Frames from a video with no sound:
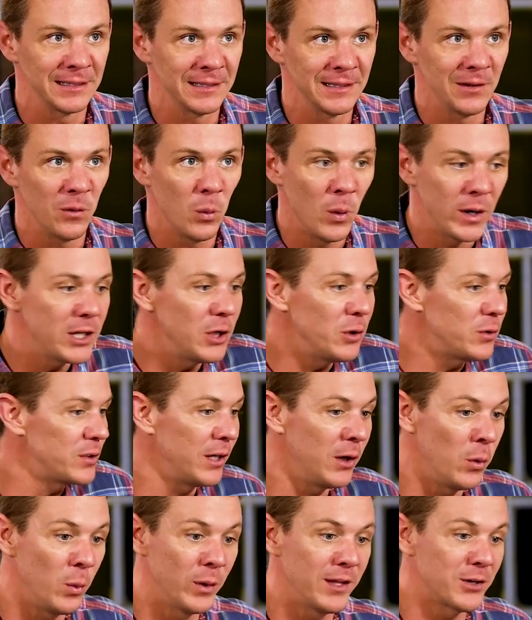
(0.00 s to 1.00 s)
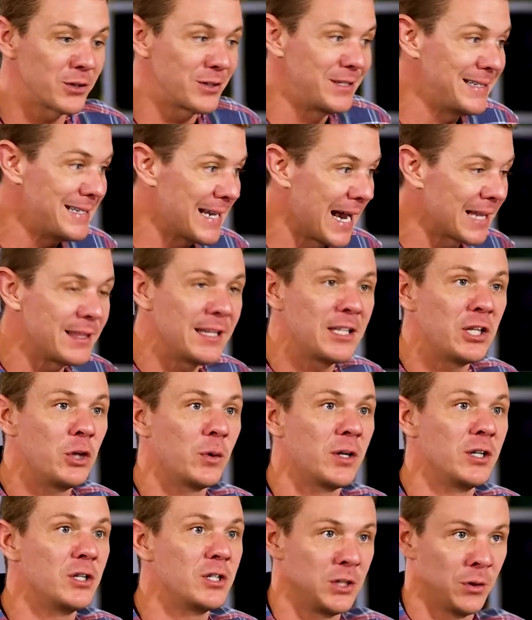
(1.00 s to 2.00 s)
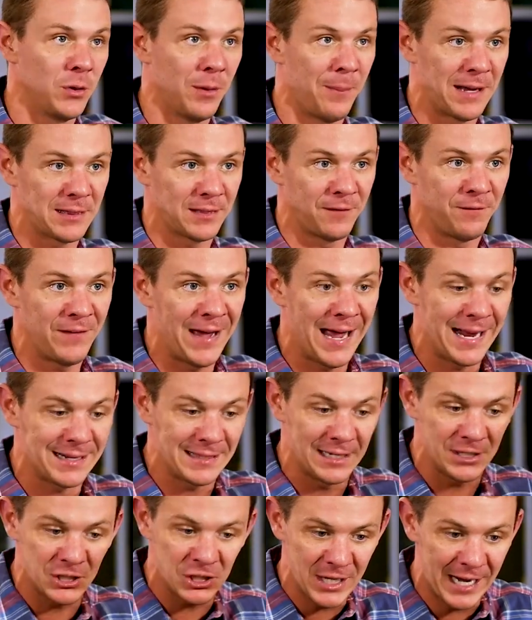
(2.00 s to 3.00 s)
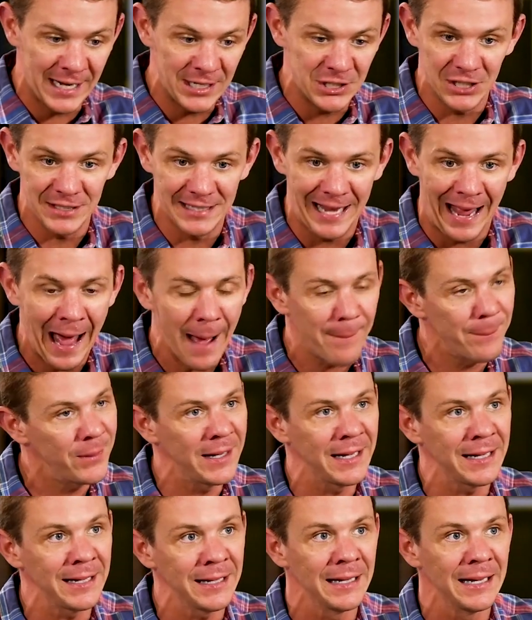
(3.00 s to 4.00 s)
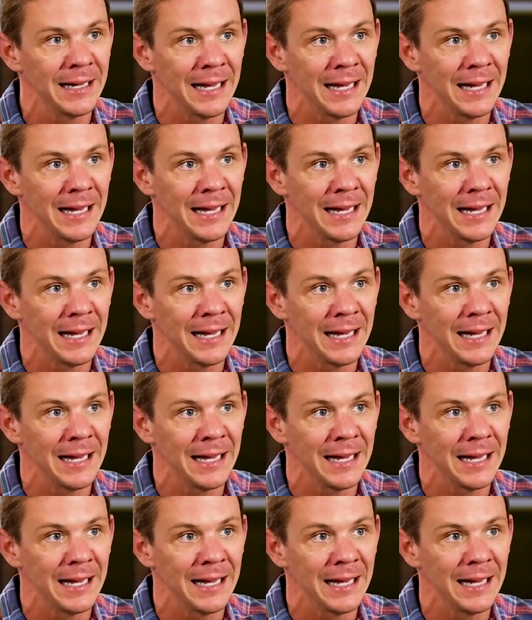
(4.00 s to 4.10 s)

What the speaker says: What do you do when there's nothing you can do about the fact that change is happening